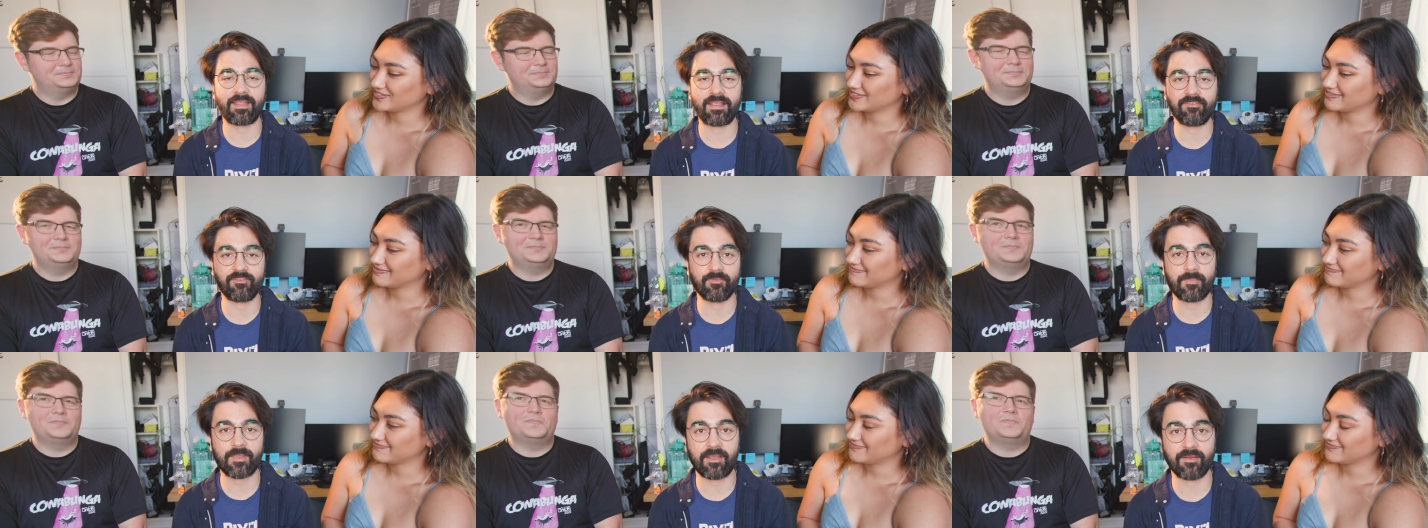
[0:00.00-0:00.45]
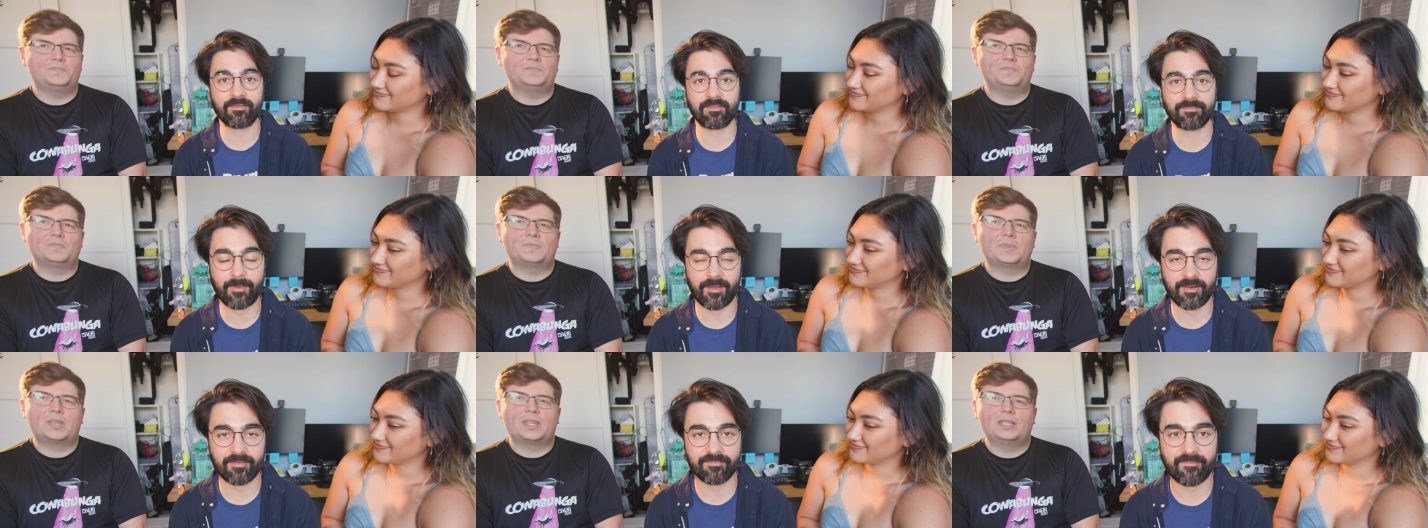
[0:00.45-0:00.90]
Speaker 1: things to be on
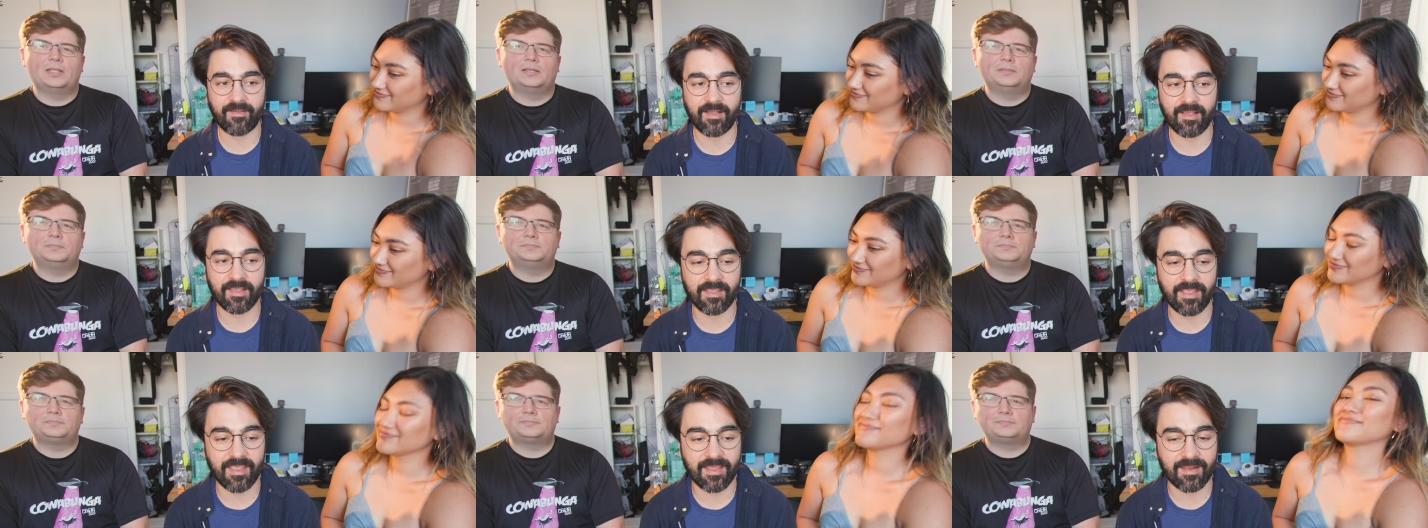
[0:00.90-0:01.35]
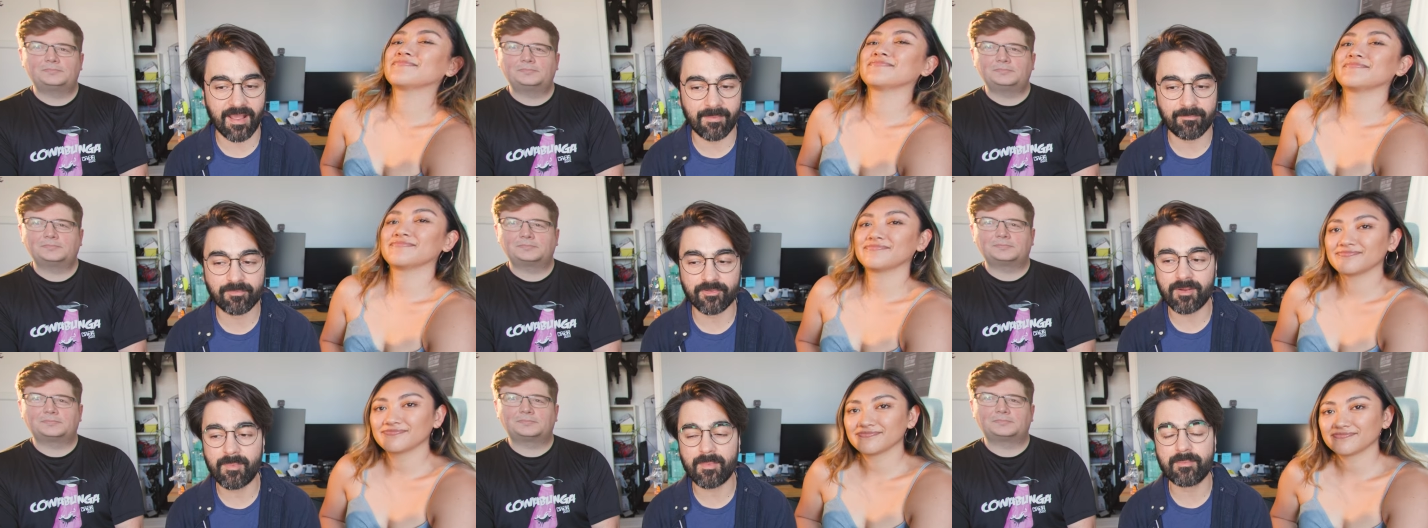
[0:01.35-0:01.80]
Spotify, and I'm
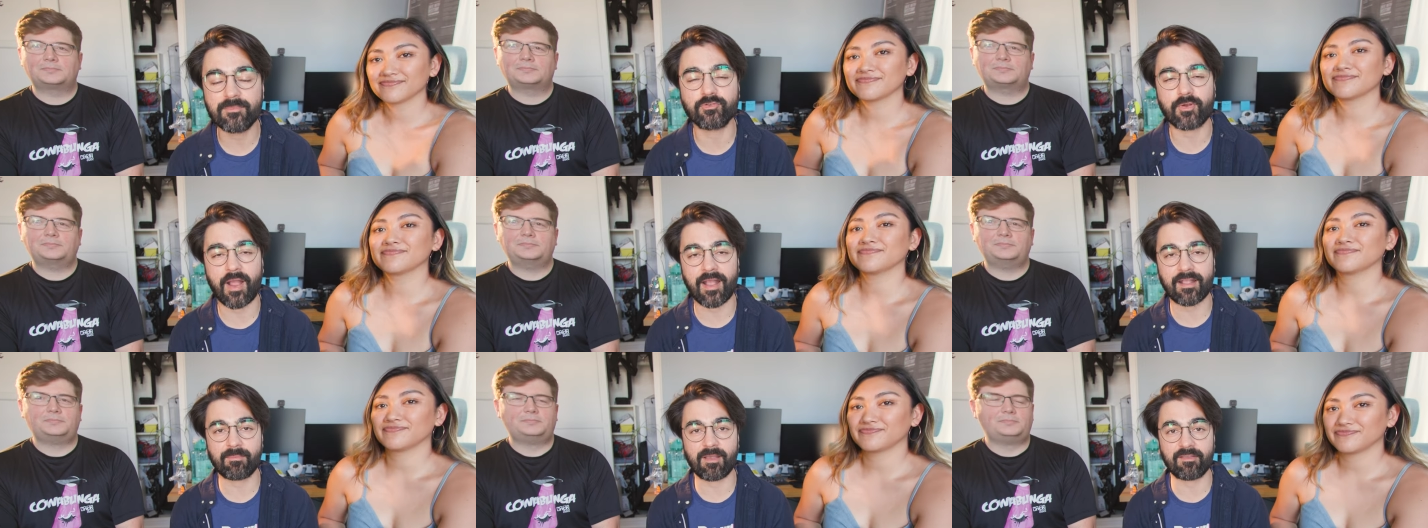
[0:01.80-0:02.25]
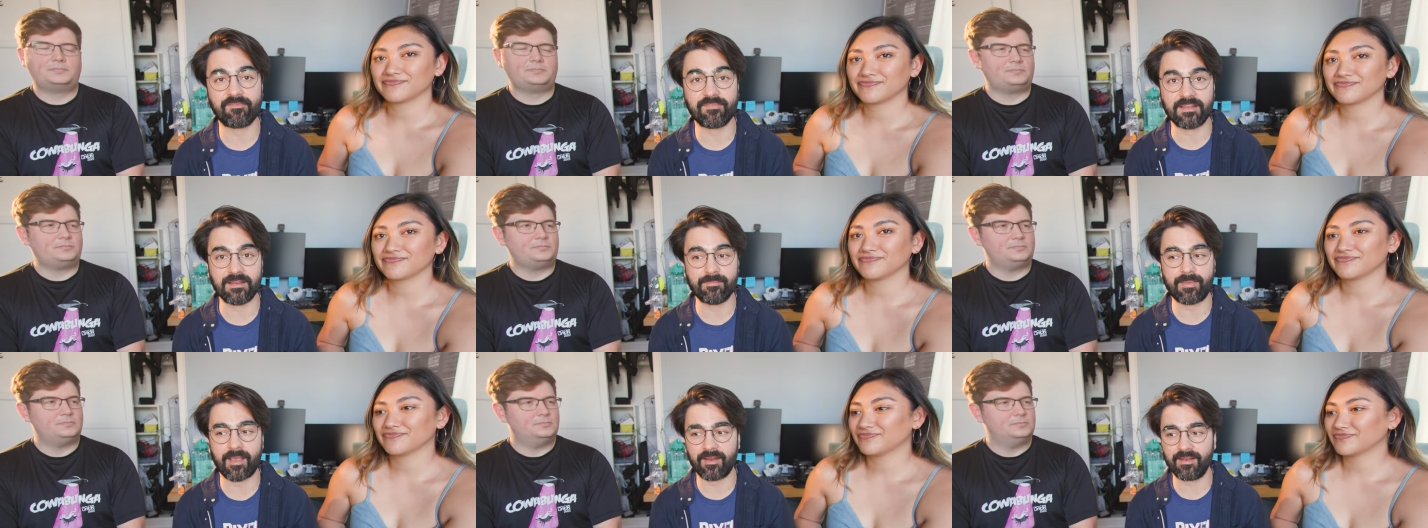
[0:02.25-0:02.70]
sorry I've been dragging my feet
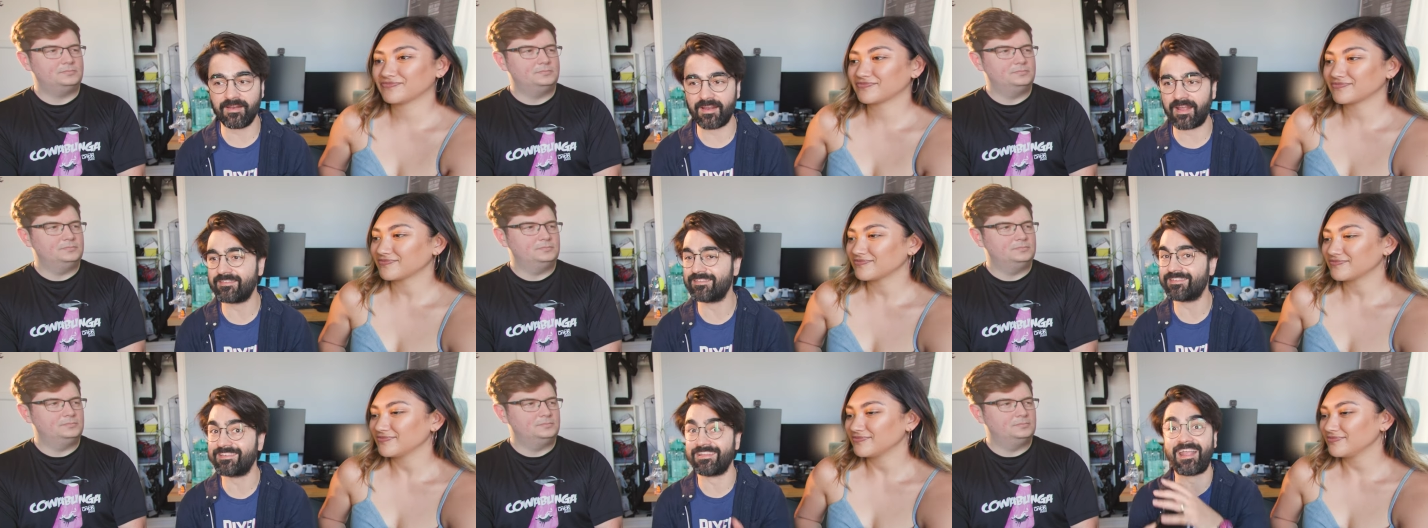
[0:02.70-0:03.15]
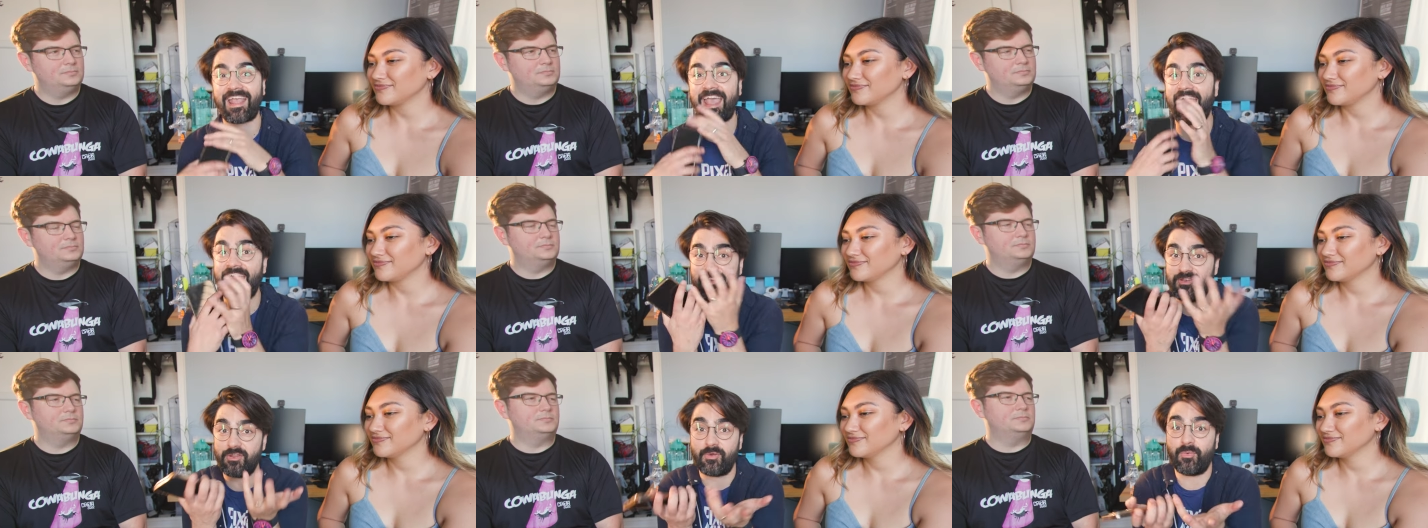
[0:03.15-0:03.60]
about it. I just
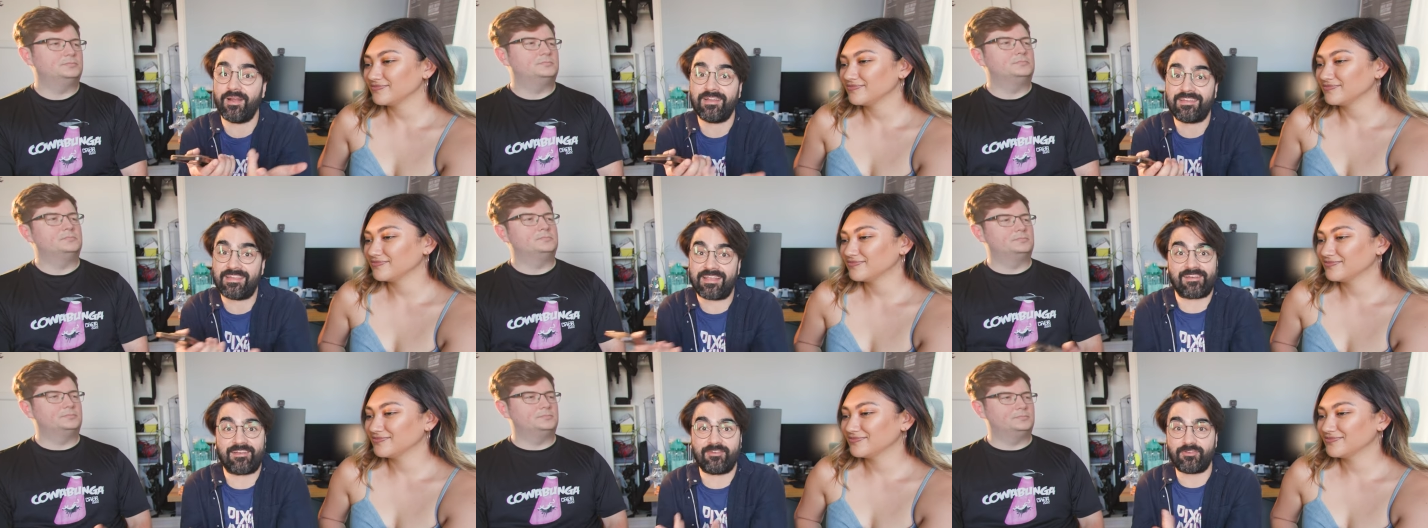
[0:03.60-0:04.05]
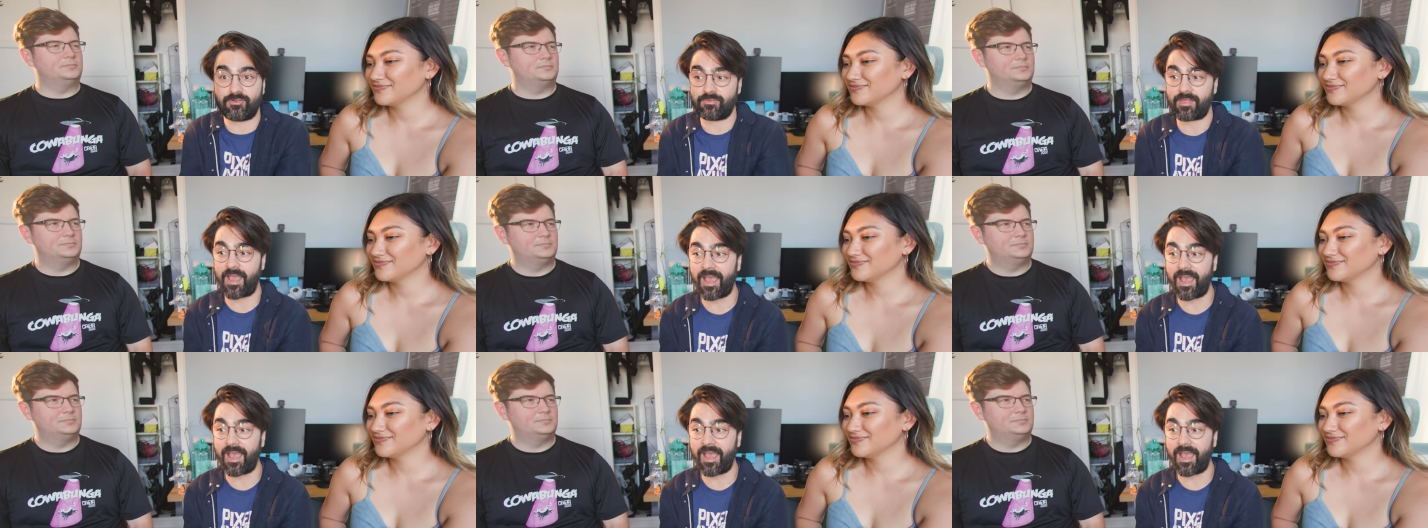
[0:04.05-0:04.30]
had no idea how to do